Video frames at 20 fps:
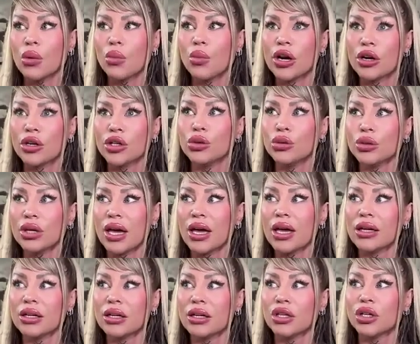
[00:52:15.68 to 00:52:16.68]
where you
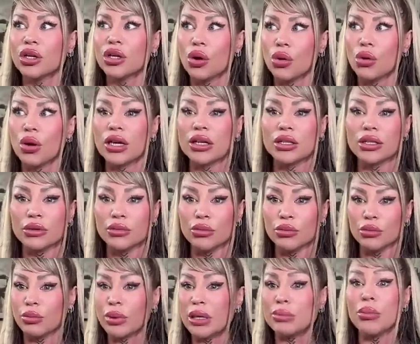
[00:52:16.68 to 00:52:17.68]
can go and
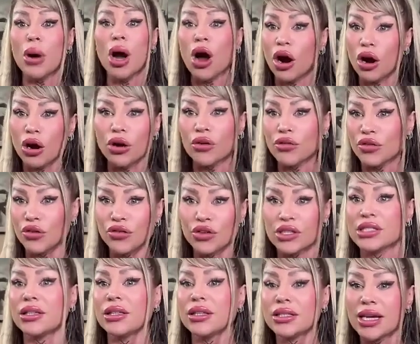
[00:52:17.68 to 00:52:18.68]
be part of the
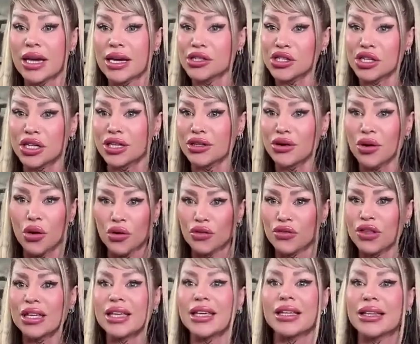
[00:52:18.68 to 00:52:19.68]
facilitation
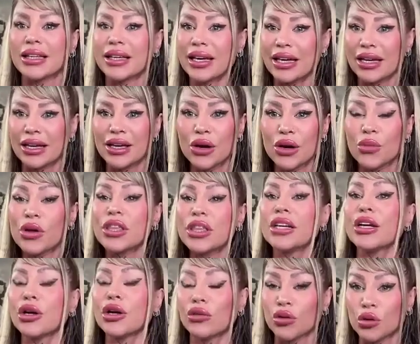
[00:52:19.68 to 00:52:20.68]
of the healing
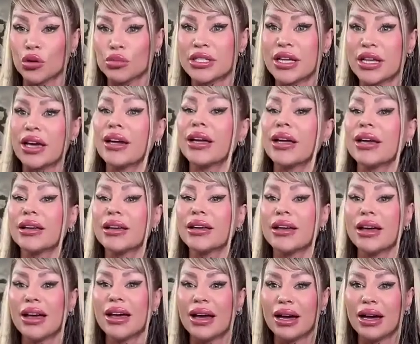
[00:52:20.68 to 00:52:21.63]
within a group setting.